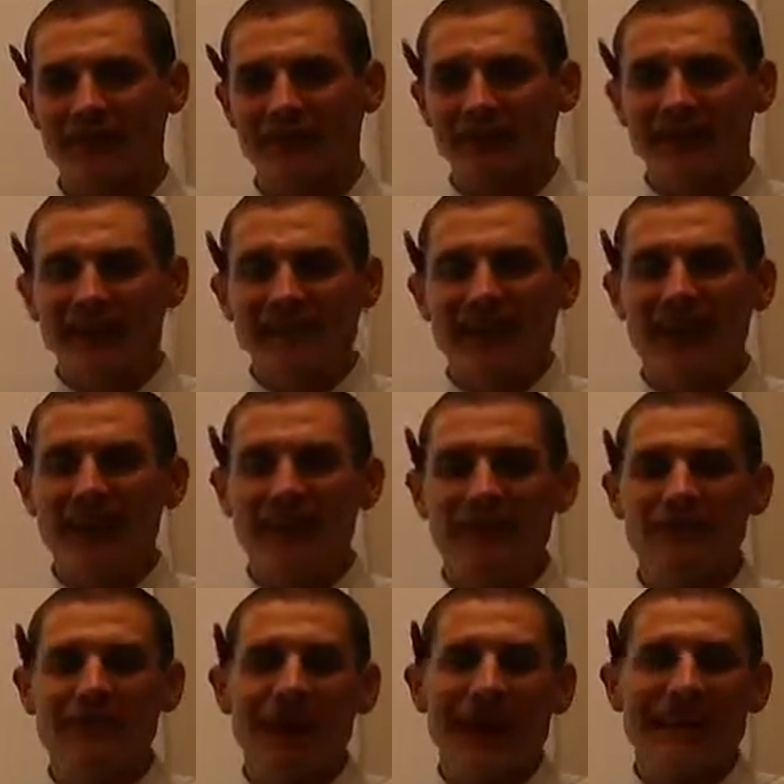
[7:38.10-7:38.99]

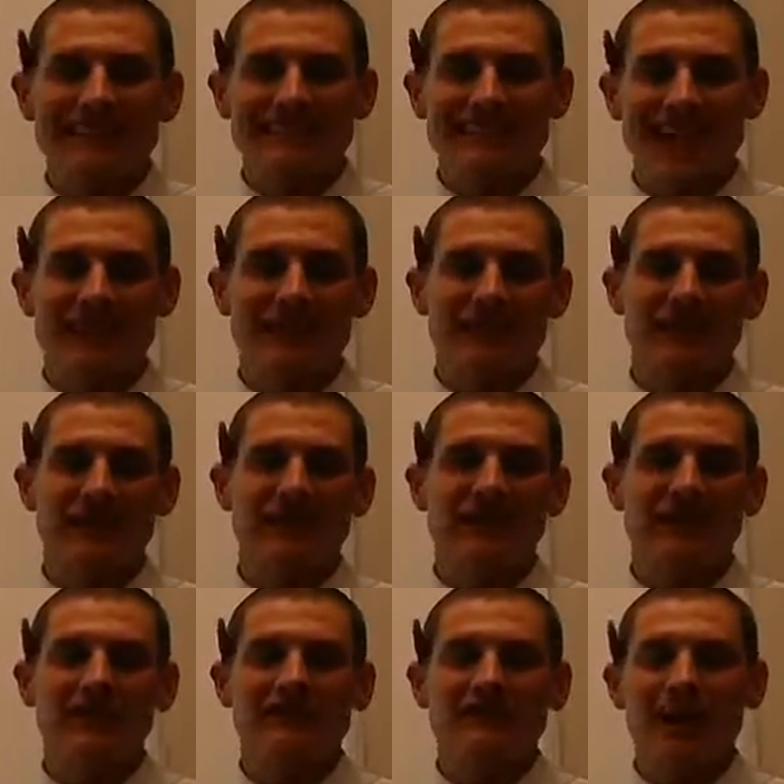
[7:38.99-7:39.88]
None of that
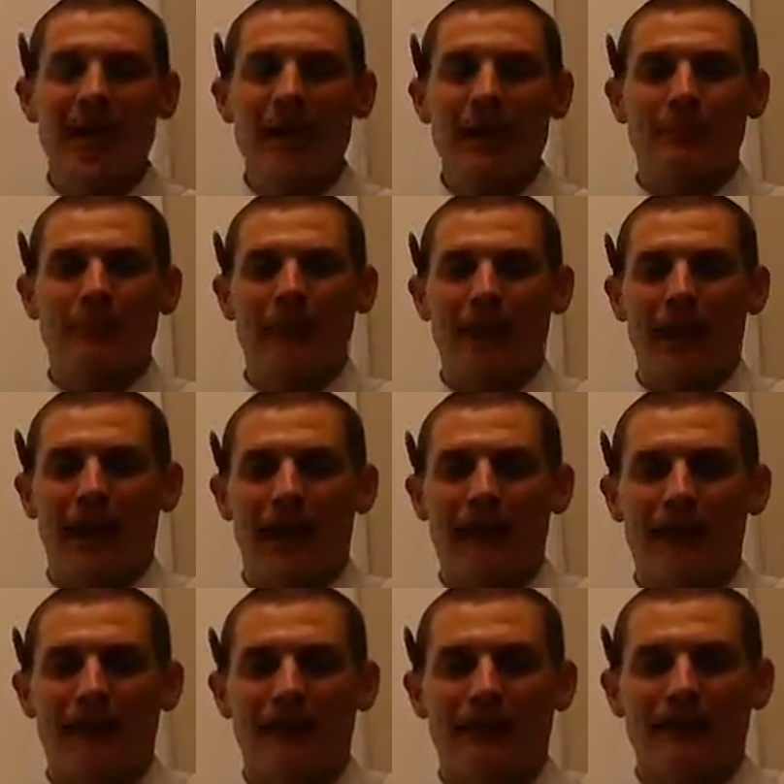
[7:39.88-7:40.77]
technically has happened yet.
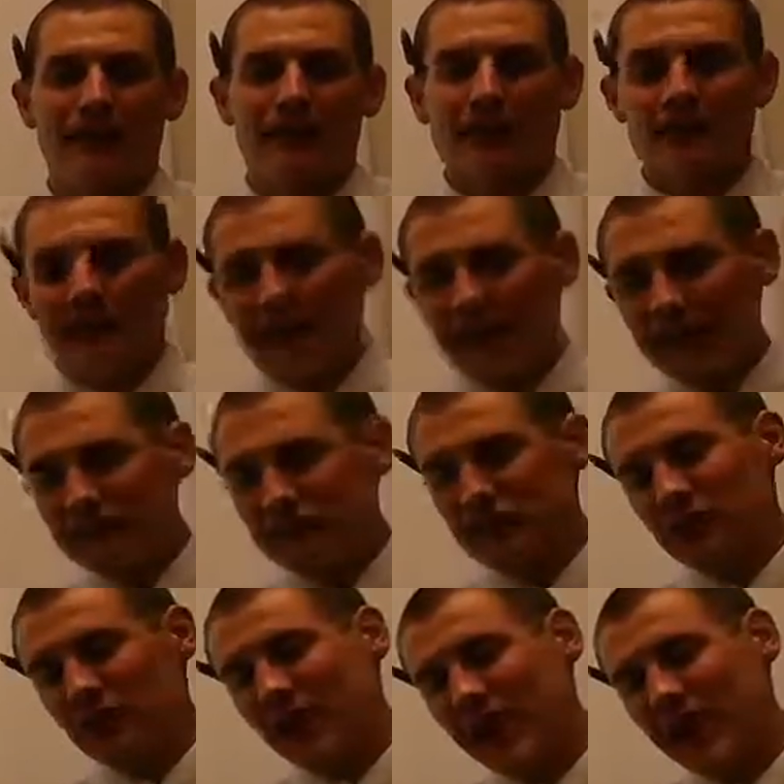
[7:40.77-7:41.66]
Yes,
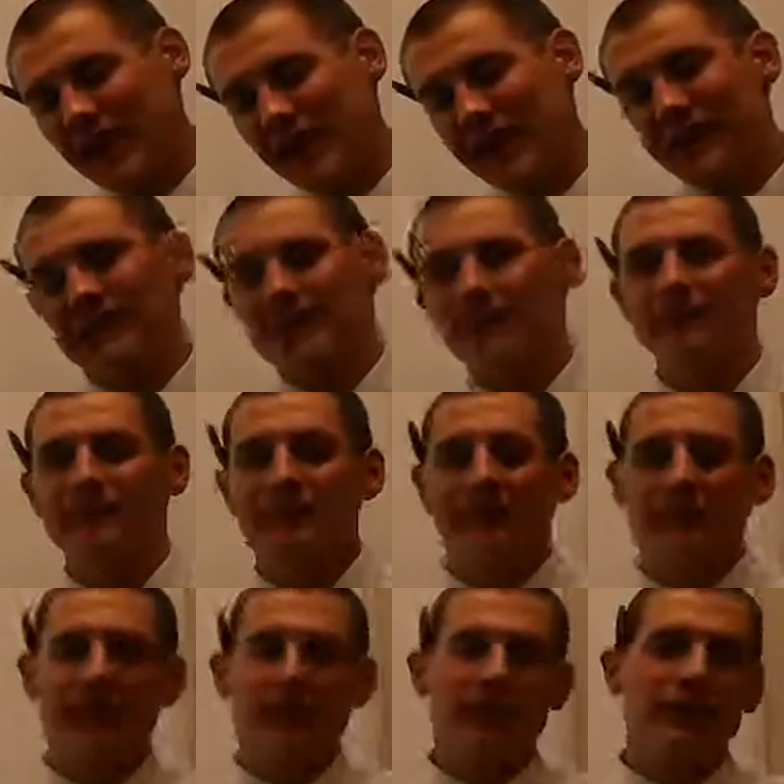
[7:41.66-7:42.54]
Japan,
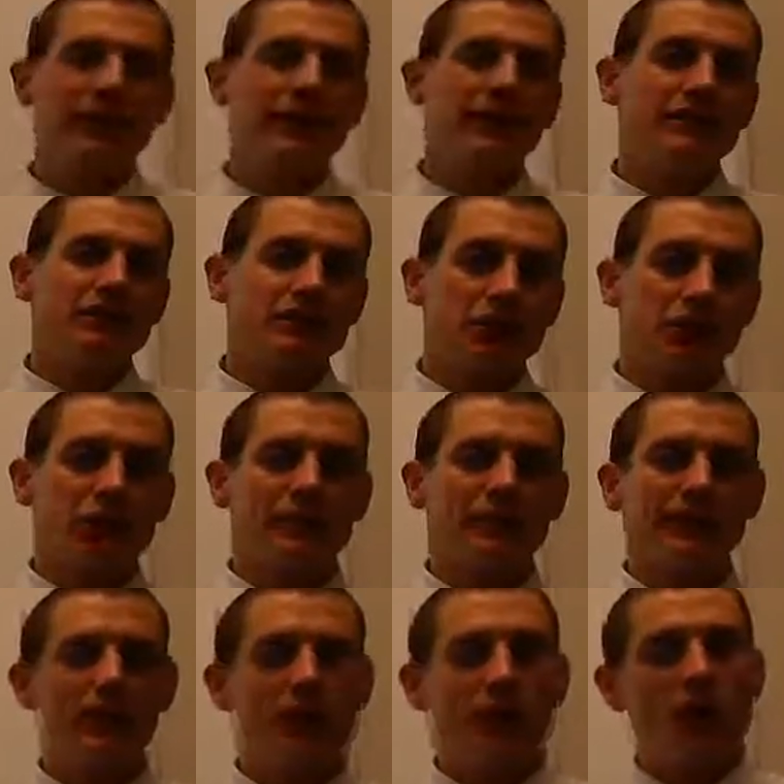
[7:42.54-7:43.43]
Italy, and
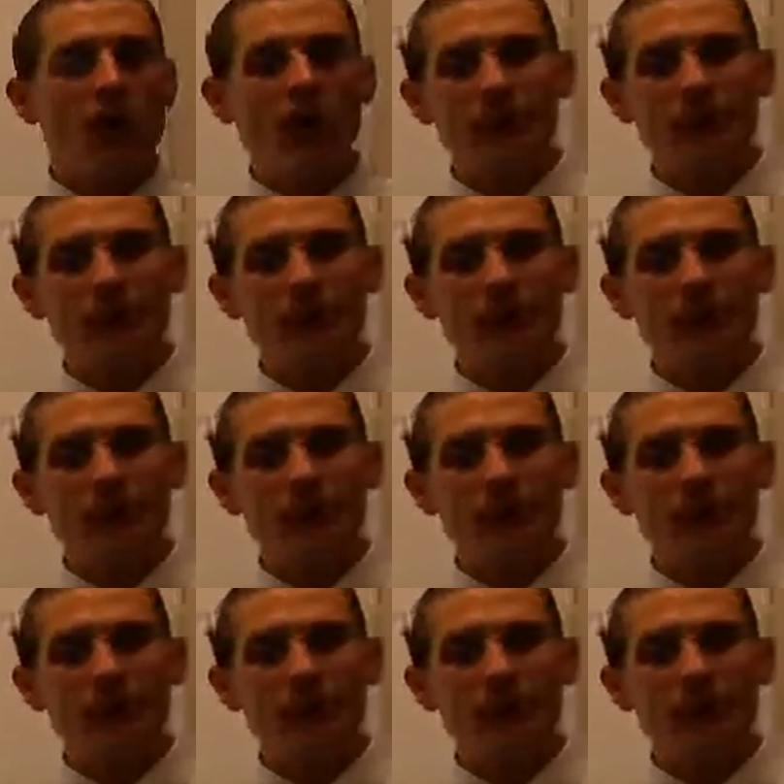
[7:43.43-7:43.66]
Germany are all